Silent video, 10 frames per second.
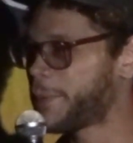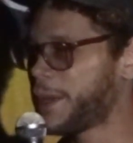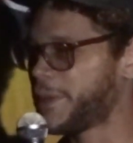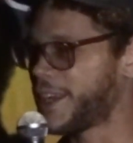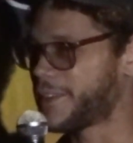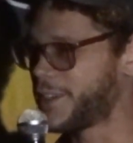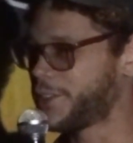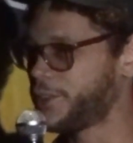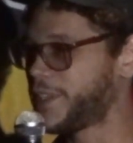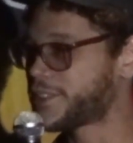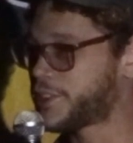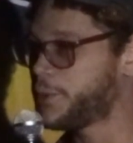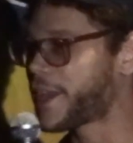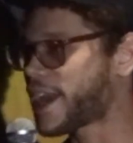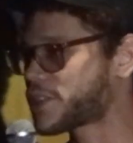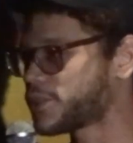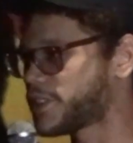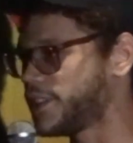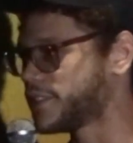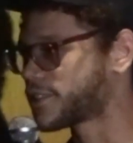a baby out there, dude. That's 2
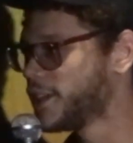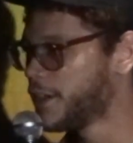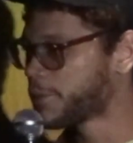casualties.